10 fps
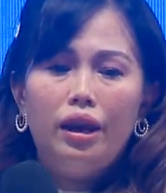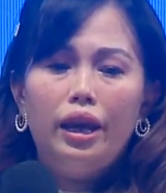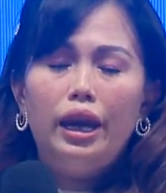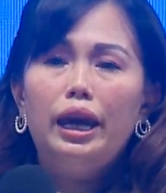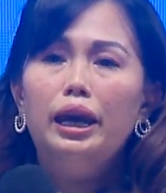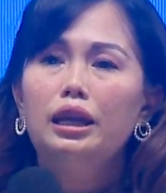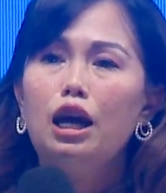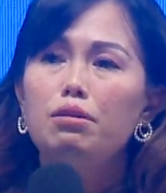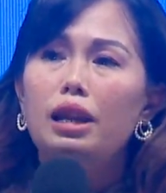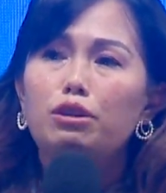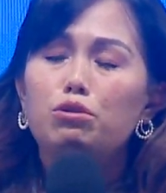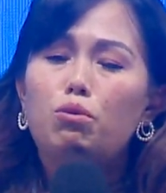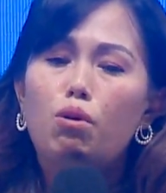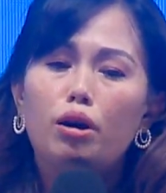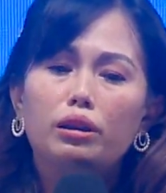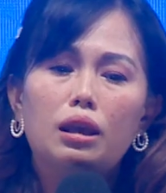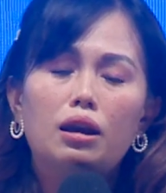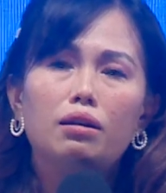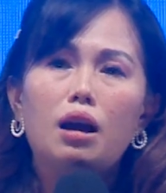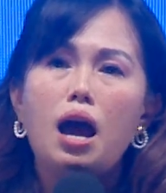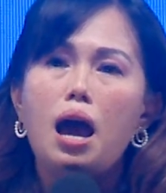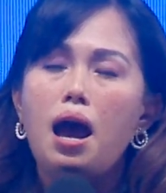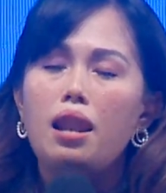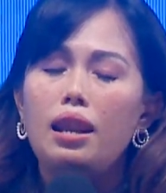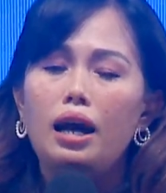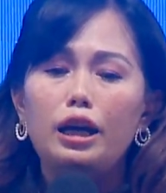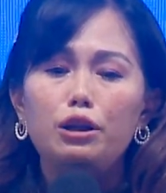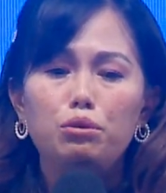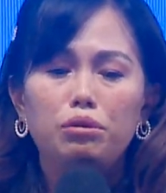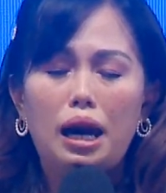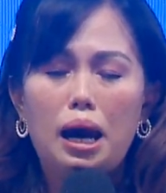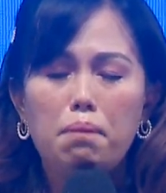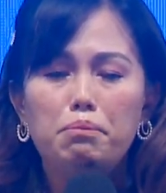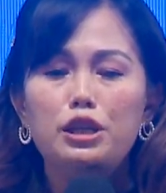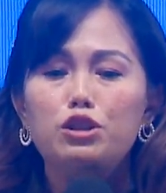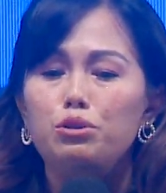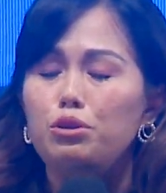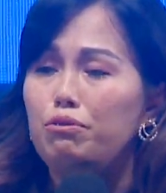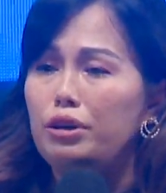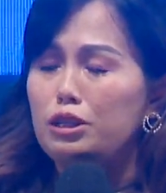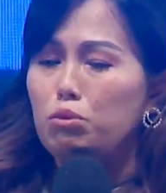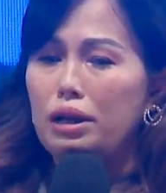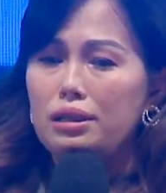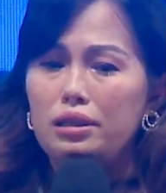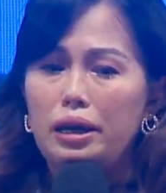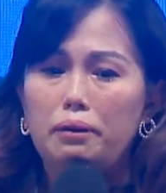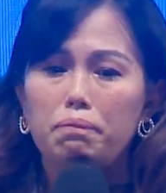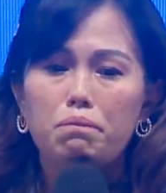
And I would like to quote Lara Dutta, Miss Universe, once said,